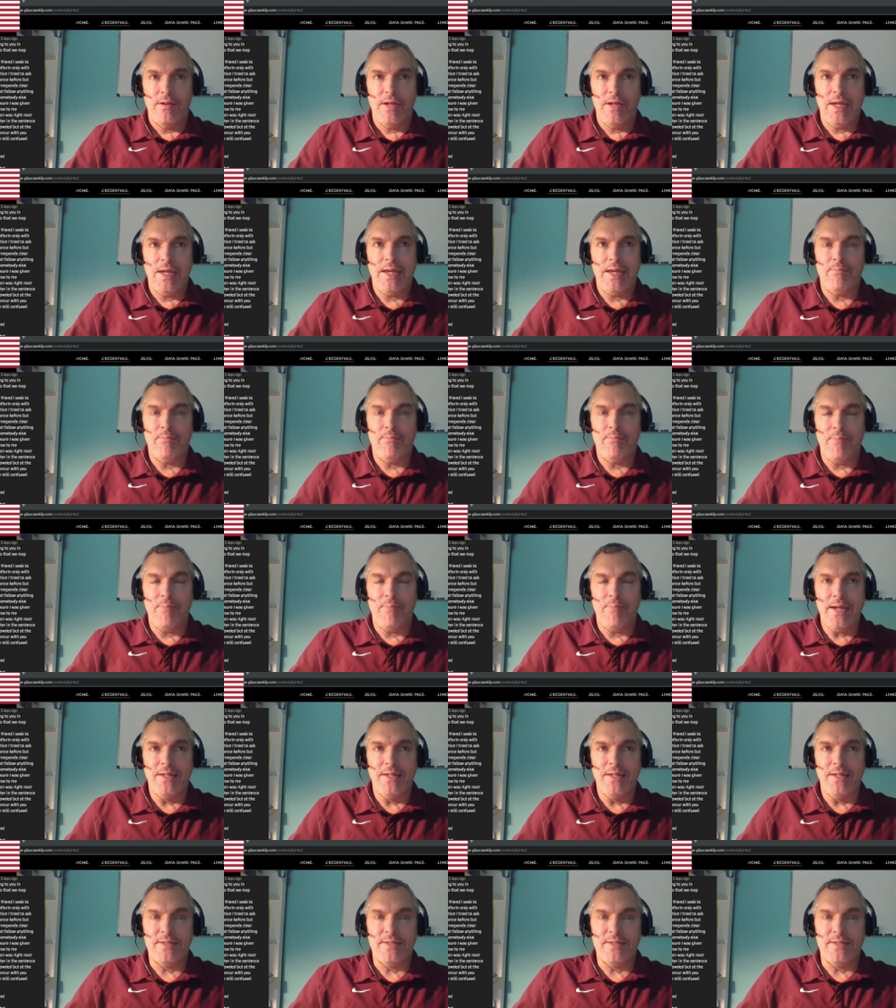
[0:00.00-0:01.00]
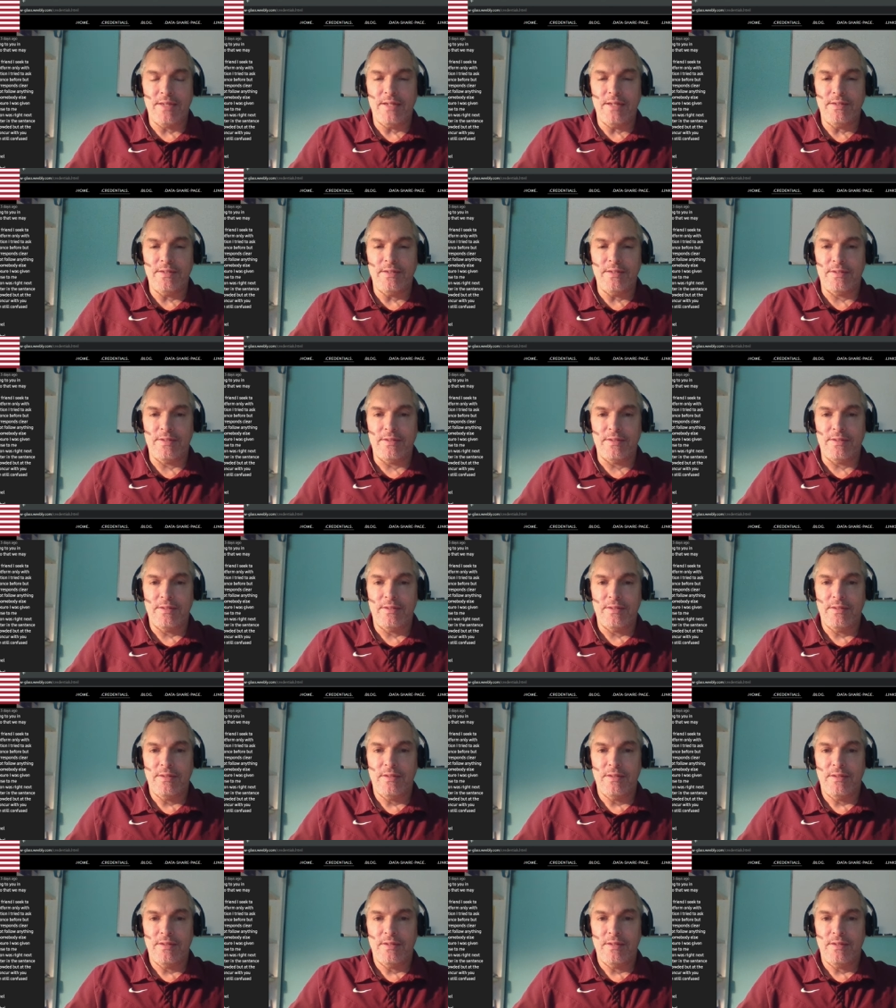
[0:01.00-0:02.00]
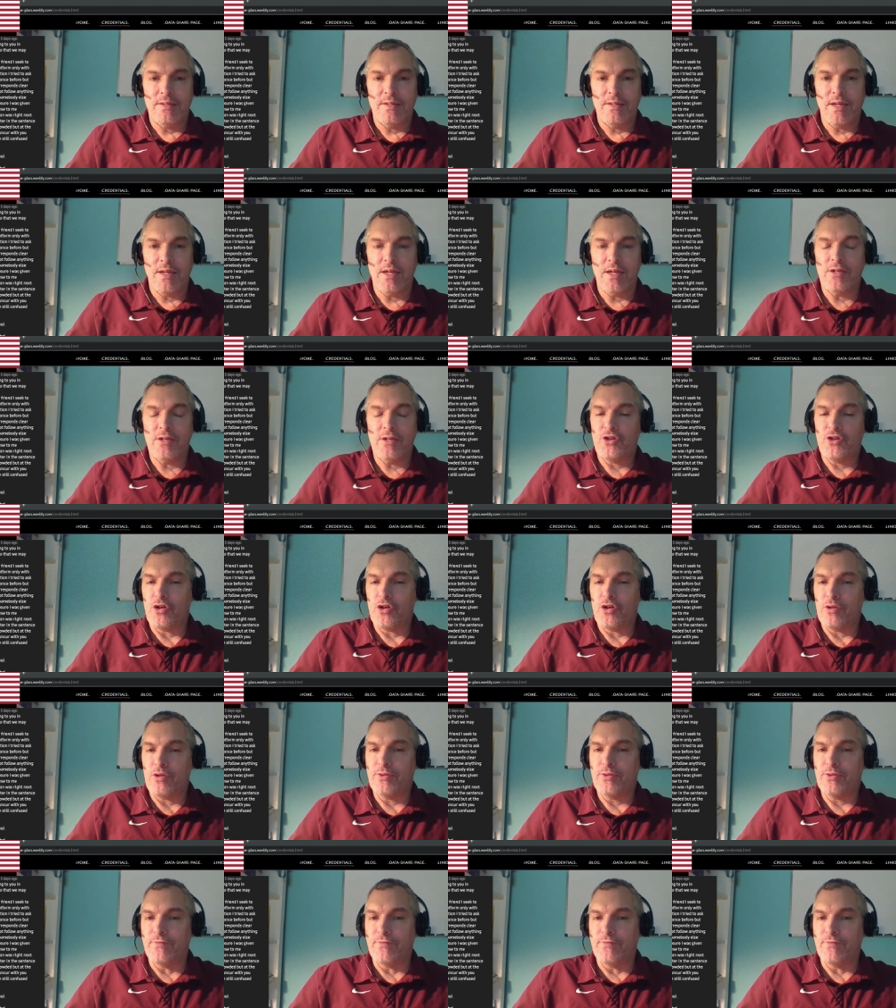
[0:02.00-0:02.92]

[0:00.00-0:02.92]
it makes sense in terms